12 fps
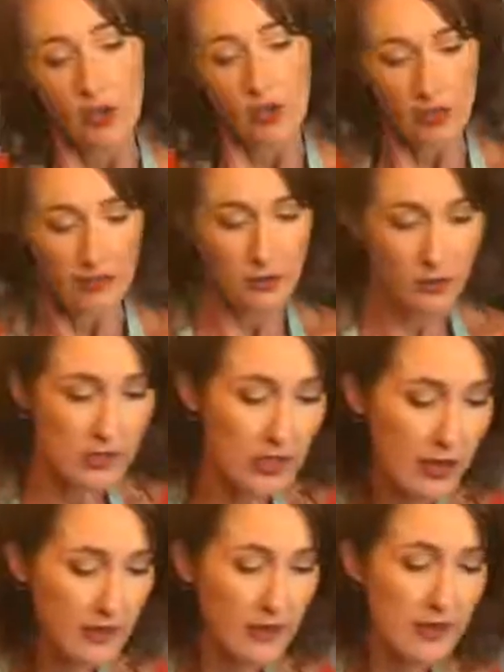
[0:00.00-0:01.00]
It looks
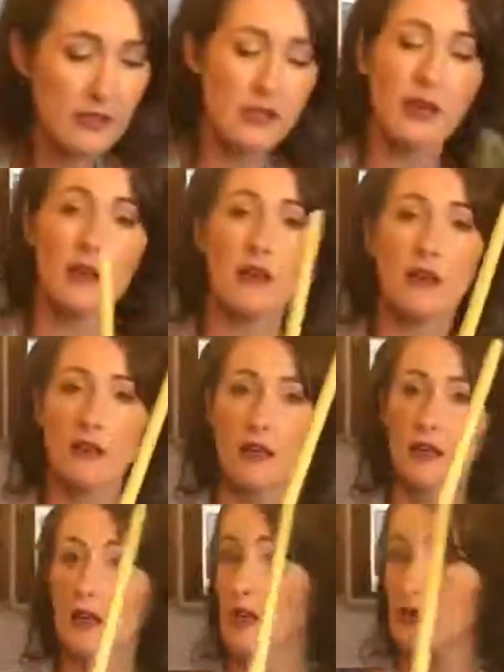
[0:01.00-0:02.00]
like this,
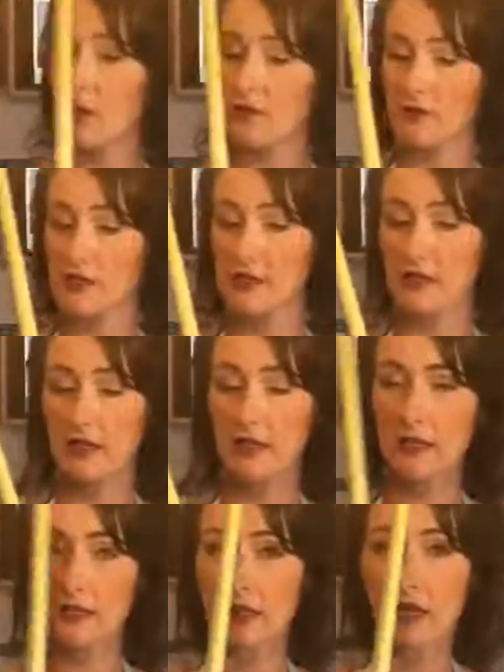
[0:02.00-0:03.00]
in case you haven't seen
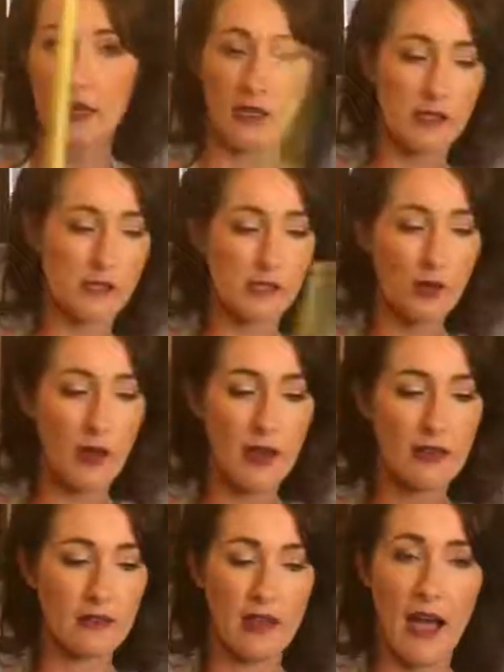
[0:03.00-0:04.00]
it. It's
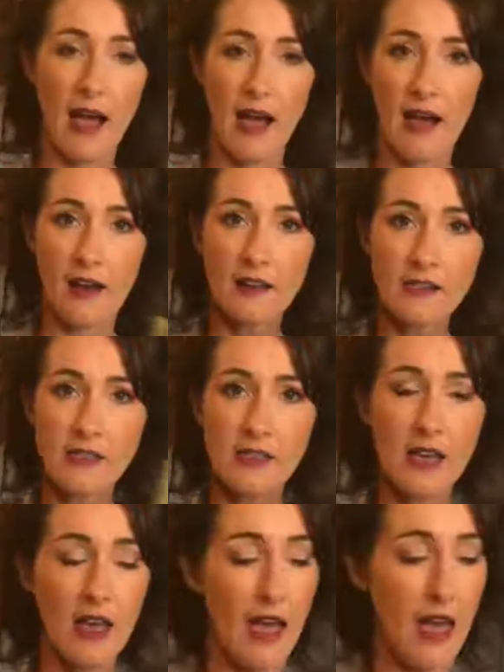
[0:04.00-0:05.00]
quite hard,
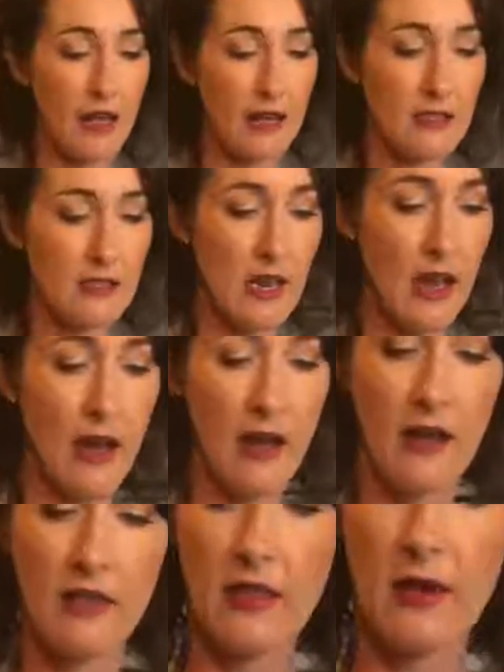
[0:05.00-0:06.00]
and
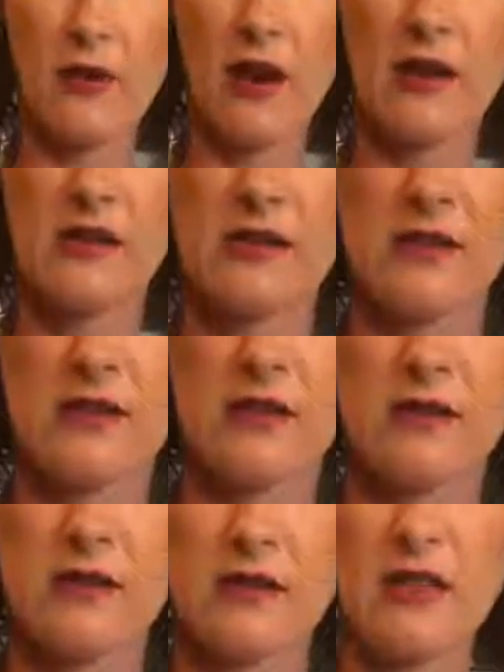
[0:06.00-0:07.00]
uh, there are,
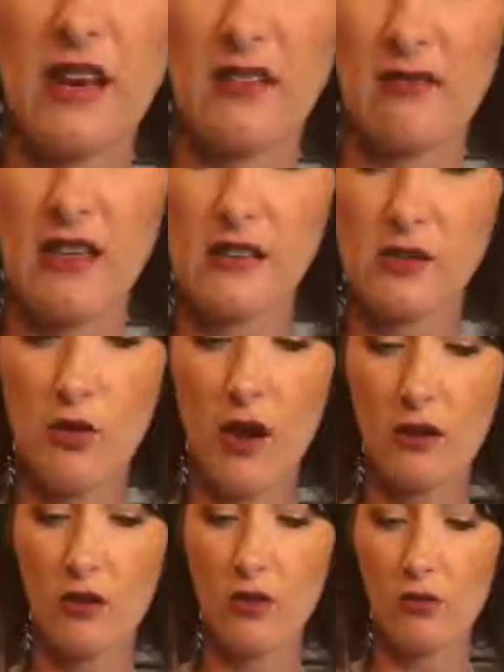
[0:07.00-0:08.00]
yeah, it's
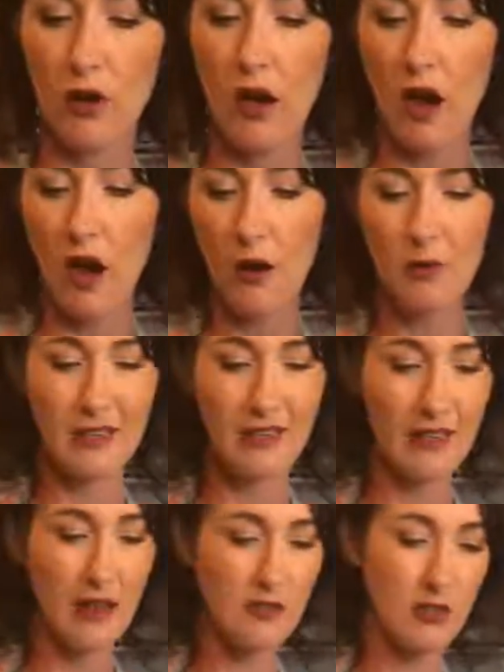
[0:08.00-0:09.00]
quite cool. I would
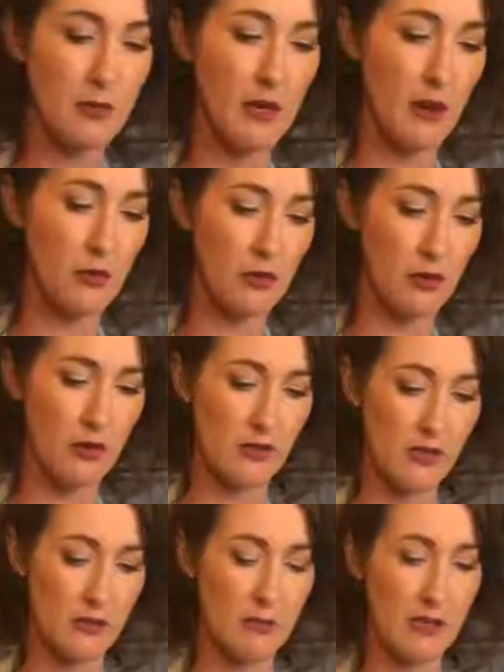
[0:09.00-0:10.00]
love to be able to grow
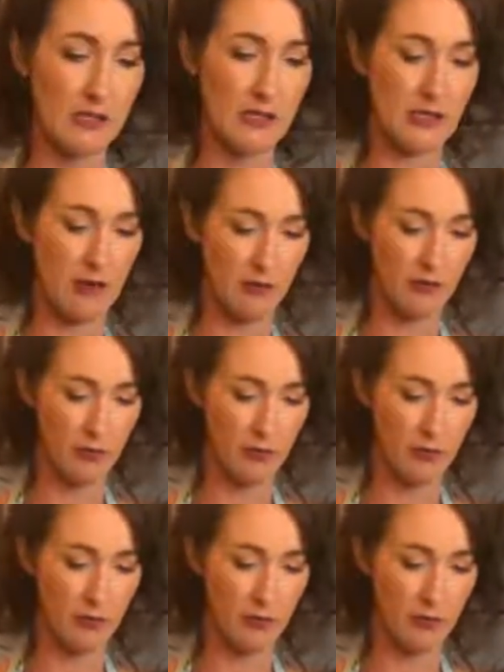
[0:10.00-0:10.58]
some myself,